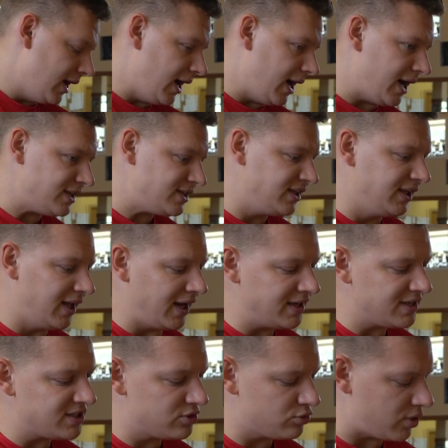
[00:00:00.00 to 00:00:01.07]
Adds a lot
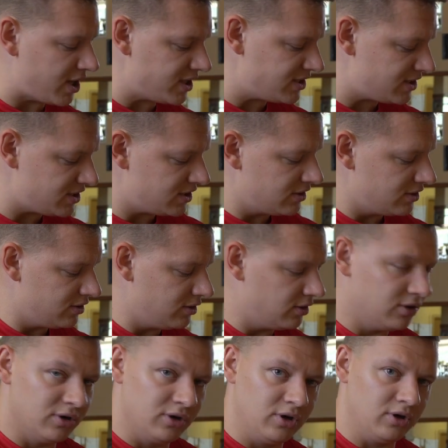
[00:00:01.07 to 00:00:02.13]
of stress
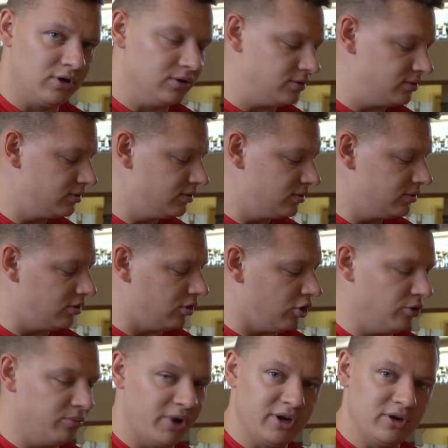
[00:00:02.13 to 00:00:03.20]
on
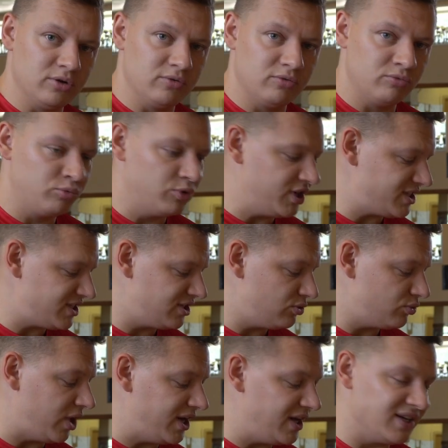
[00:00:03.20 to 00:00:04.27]
my wrist
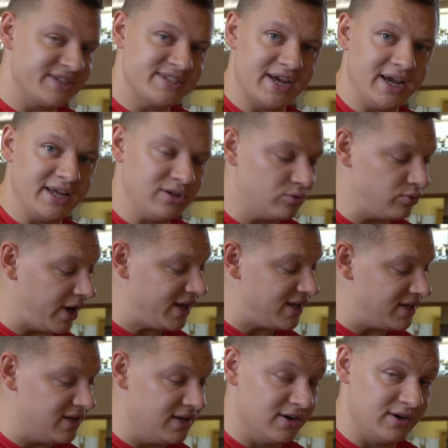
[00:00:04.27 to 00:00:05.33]
radial side right
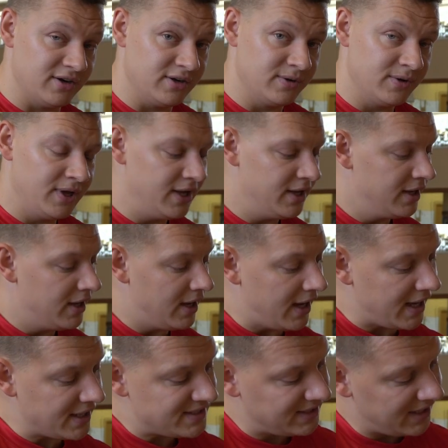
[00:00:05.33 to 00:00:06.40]
here.
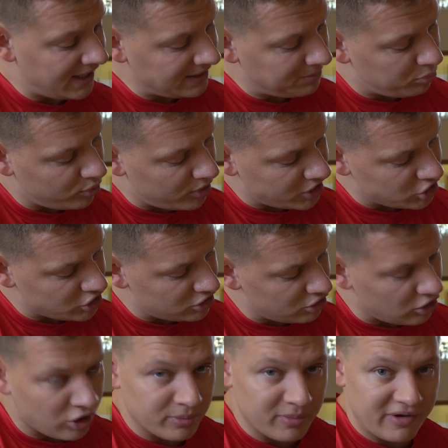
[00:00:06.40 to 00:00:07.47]
Adds a lot of
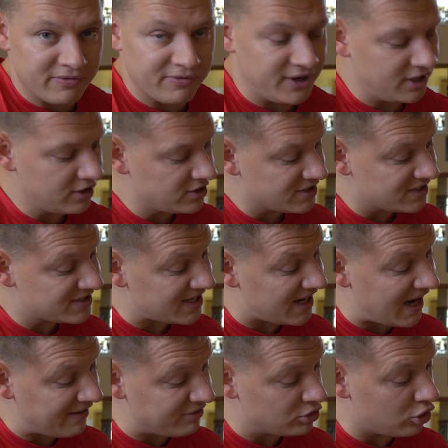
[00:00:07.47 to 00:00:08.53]
pressure on my fingers because I
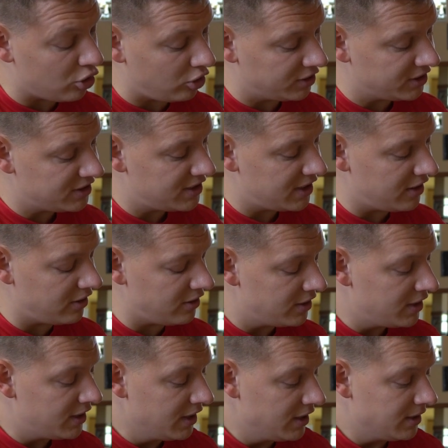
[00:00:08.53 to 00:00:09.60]
have to hold it
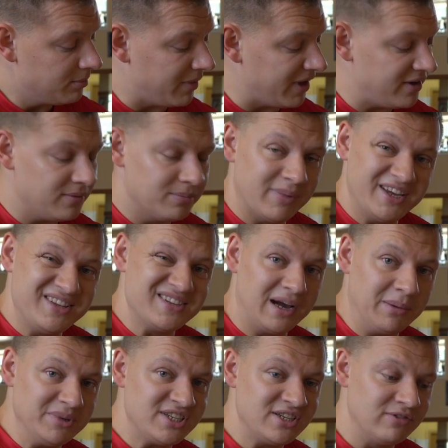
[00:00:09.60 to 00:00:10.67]
there. My
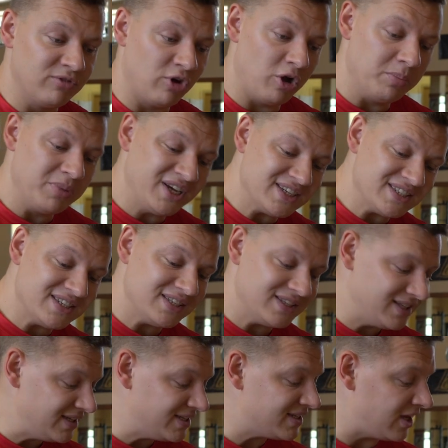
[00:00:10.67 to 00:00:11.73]
thumb is involved because
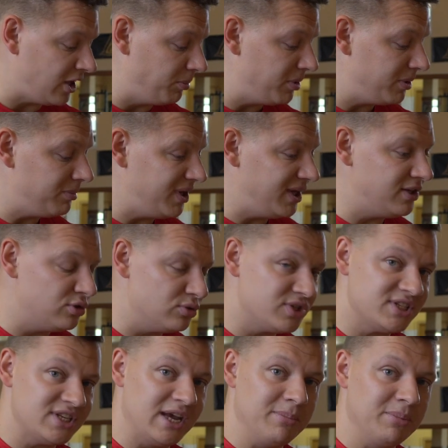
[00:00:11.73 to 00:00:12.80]
it's helping me to
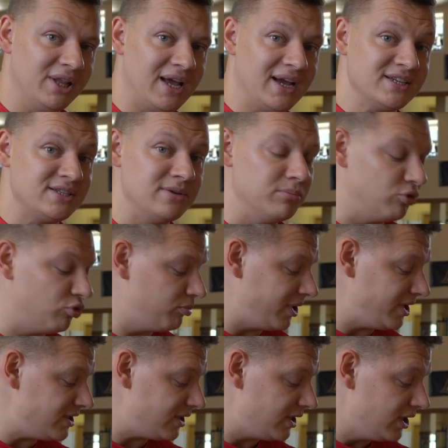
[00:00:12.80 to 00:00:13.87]
stabilize the
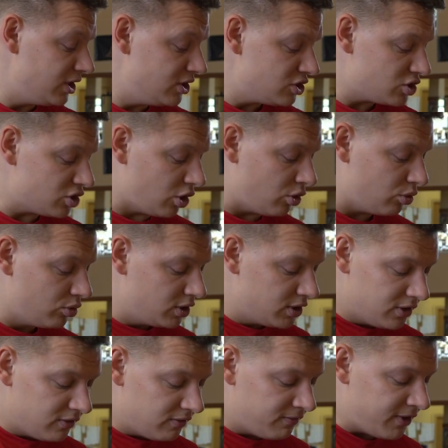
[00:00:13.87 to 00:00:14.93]
movement.
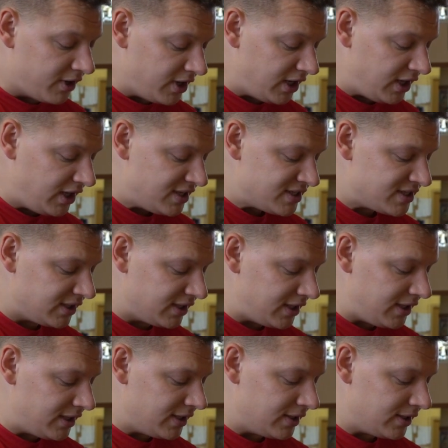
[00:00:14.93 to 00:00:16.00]
So very
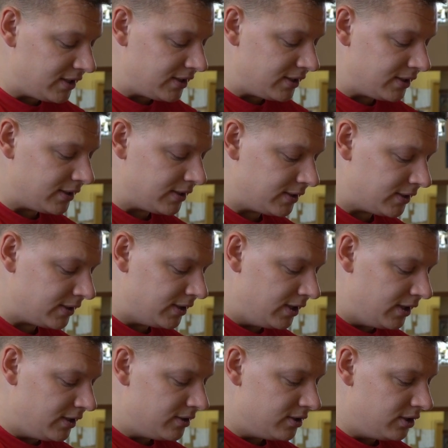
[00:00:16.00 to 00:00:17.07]
easily,
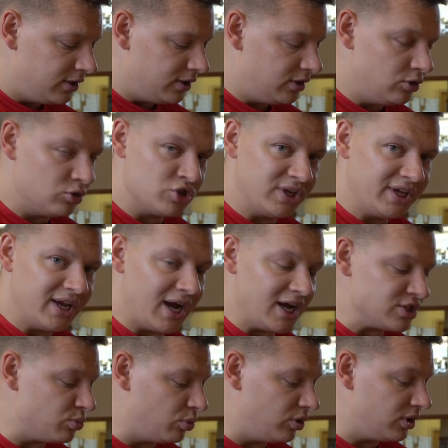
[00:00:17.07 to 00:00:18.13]
usually
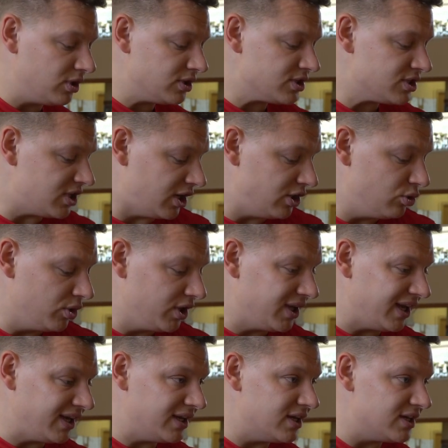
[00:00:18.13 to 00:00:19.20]
guys will start doing
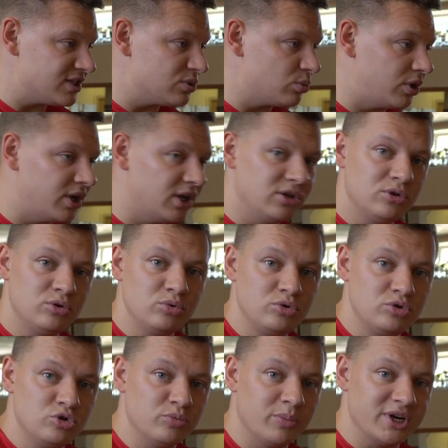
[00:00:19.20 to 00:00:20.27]
like this, where they do
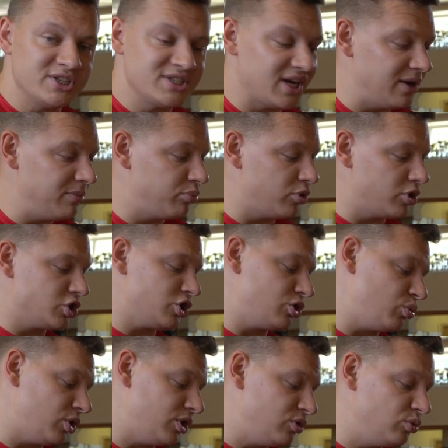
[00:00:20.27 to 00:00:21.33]
too much side pressure,
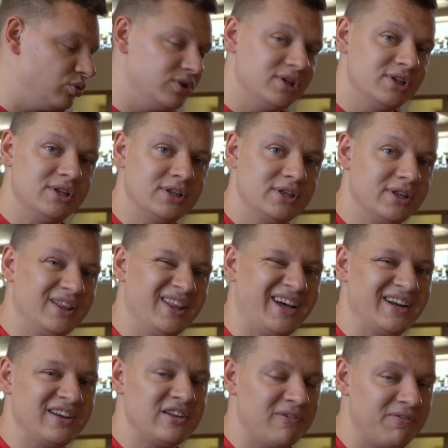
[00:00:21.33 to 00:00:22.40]
where do a
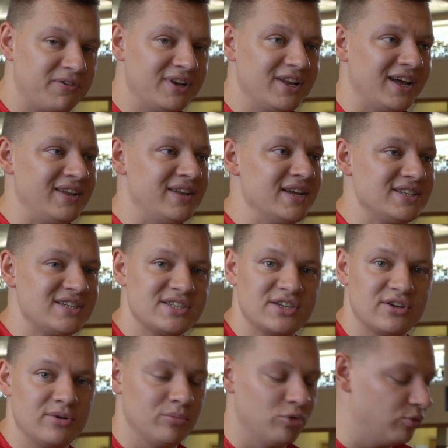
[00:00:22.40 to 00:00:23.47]
lot of different
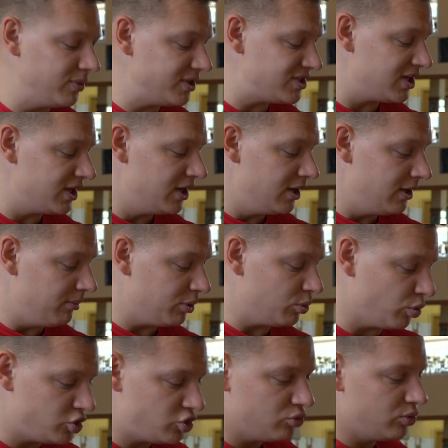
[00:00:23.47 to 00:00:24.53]
unnecessary movements. But
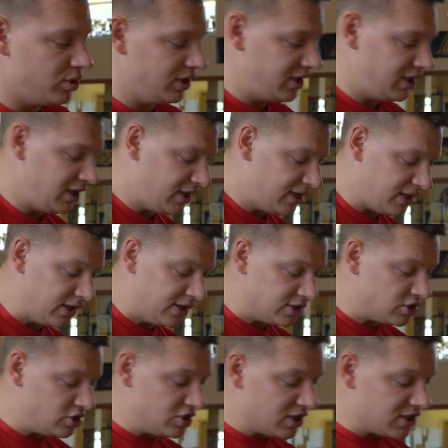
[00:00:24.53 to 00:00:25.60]
what you really need
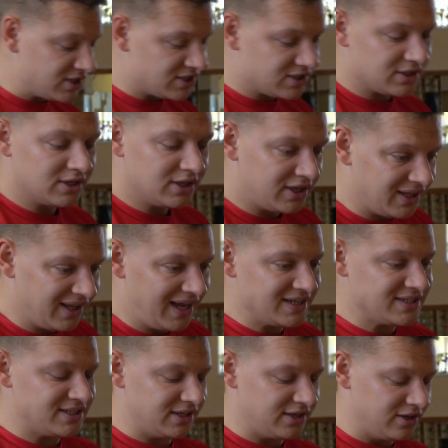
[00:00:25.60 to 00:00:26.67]
is just
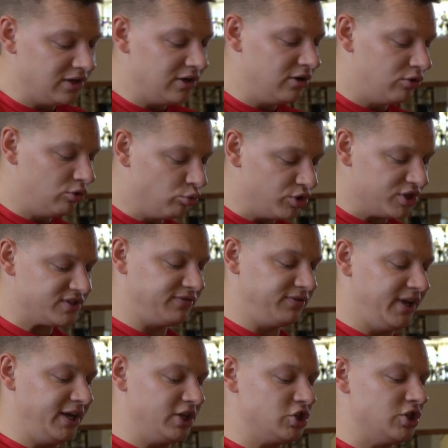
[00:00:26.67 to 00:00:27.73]
classic wrist
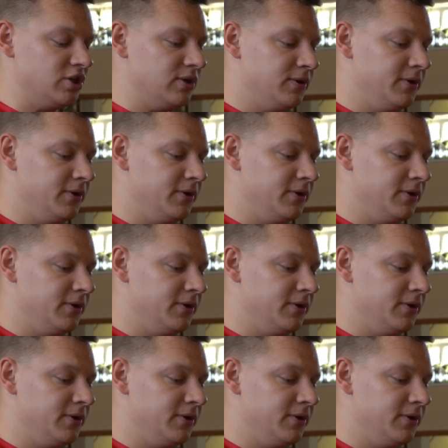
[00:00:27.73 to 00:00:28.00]
flexion.